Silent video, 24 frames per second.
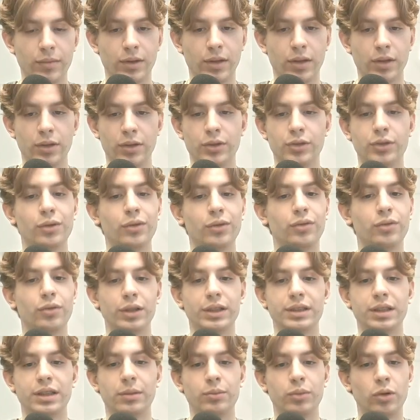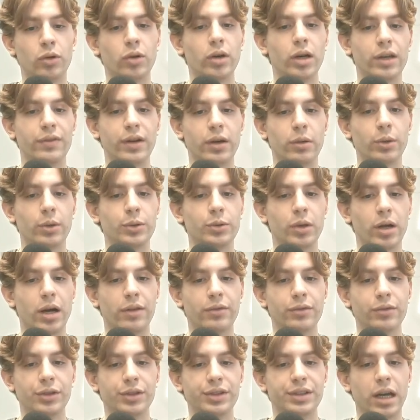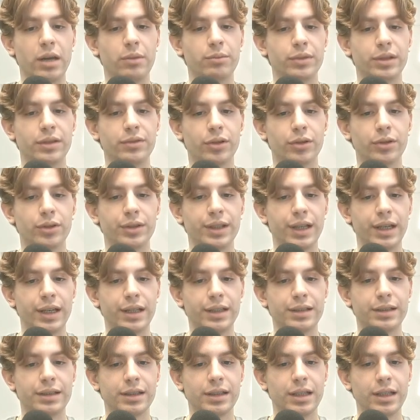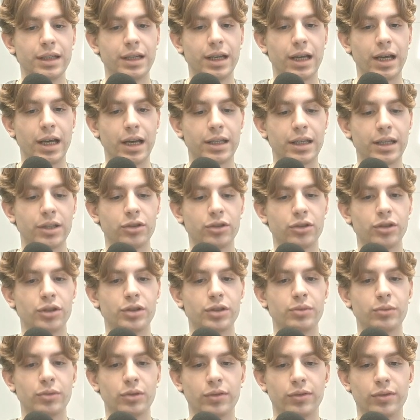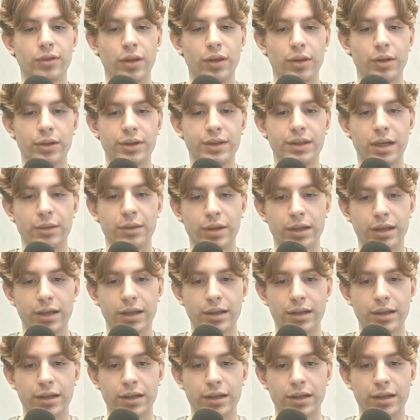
So for example, if I want to have the time before the date, I can just move the time here,